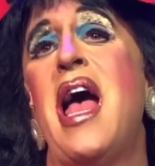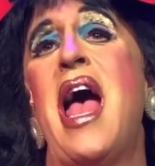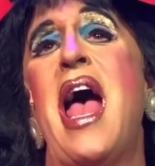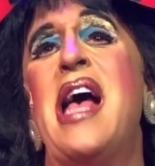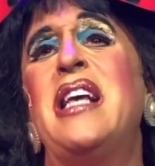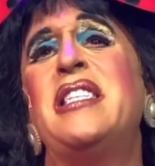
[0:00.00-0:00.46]

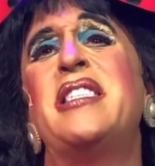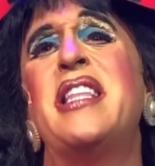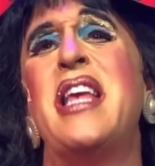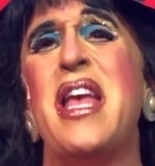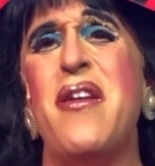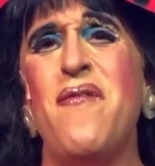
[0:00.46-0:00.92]
Ask
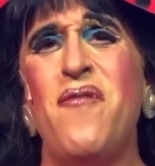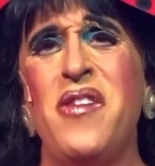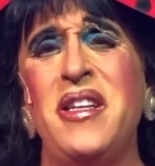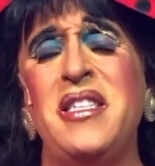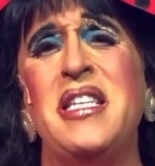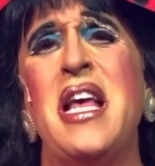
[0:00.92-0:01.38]
the
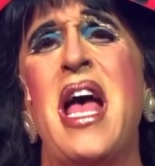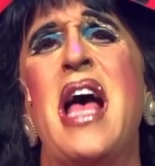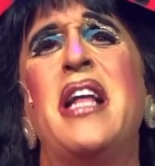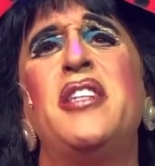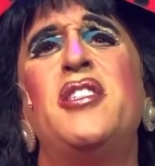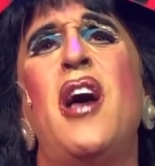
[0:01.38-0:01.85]
infants
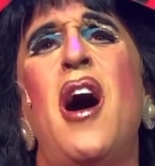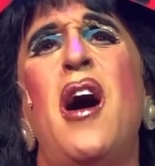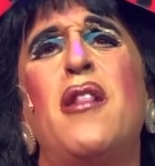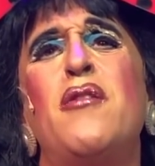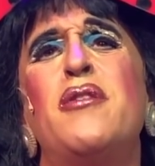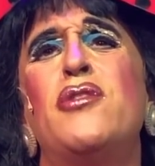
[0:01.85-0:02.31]
and
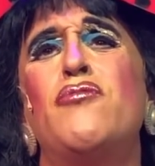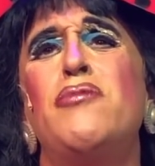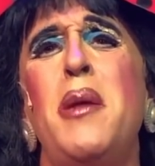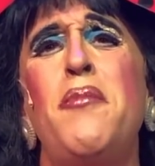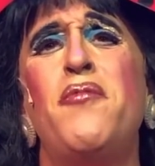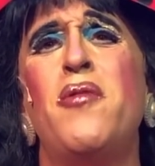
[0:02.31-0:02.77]
toddlers
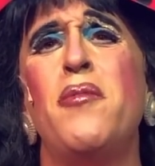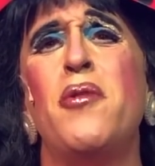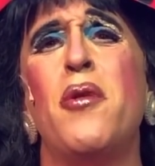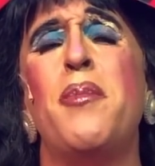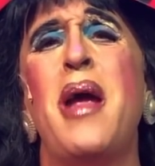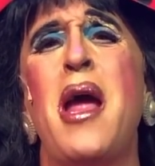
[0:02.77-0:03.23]
ripped from their
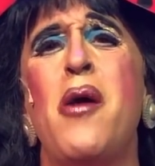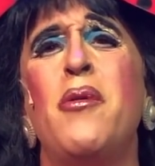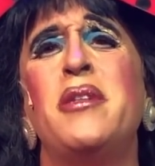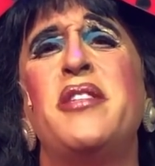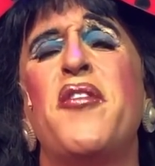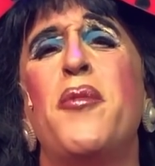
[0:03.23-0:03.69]

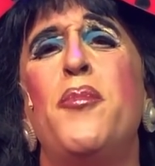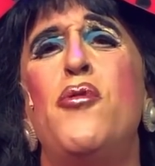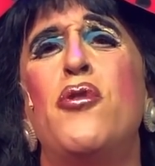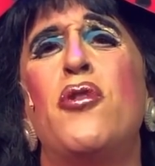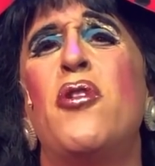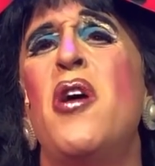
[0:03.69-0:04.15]
parents at the
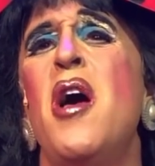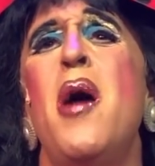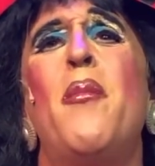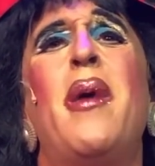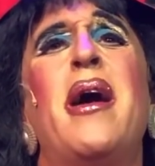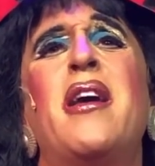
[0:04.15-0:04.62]
border
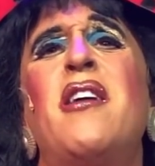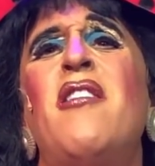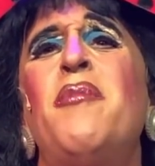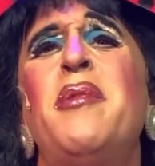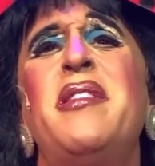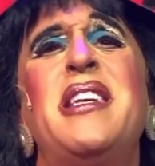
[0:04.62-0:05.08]
by a
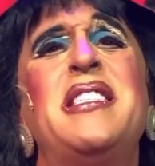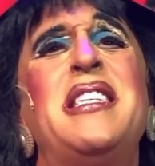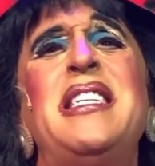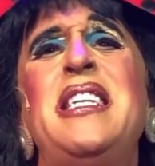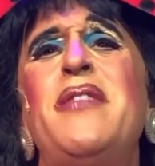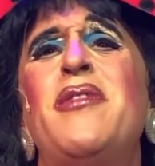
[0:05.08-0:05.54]
government that
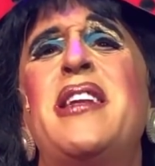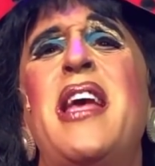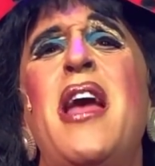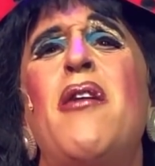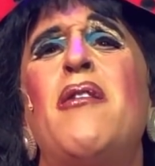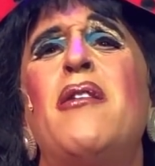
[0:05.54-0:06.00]
didn't even care